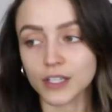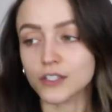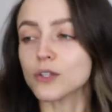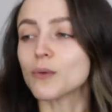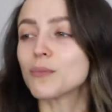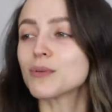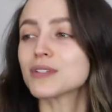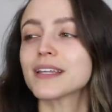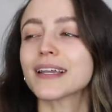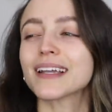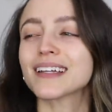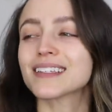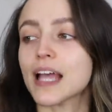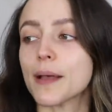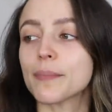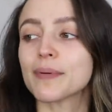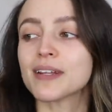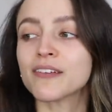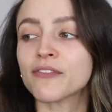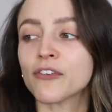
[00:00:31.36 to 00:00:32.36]
It's almost like it's
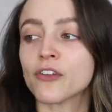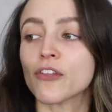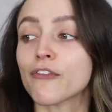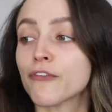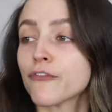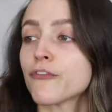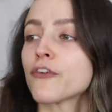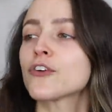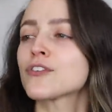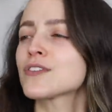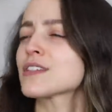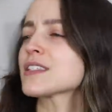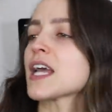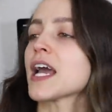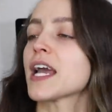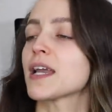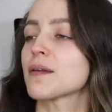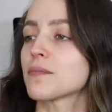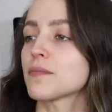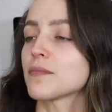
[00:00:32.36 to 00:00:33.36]
happening for the first
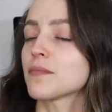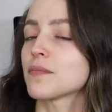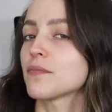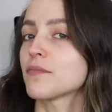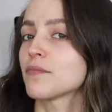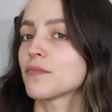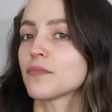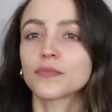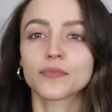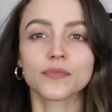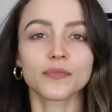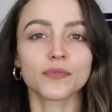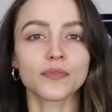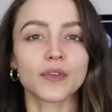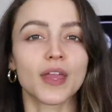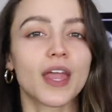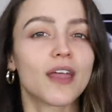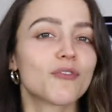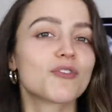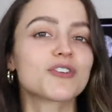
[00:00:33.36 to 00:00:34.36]
time
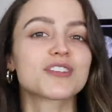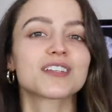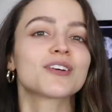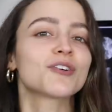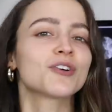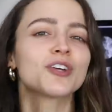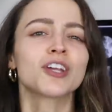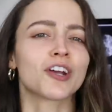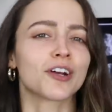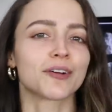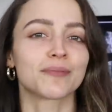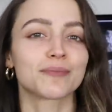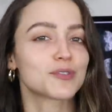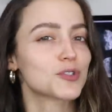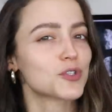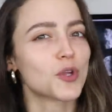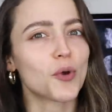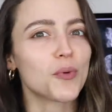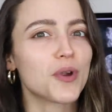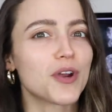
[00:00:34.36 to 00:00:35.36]
every single year.
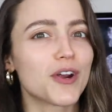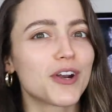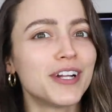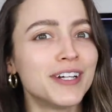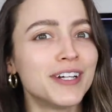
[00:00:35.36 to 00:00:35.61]
so weird.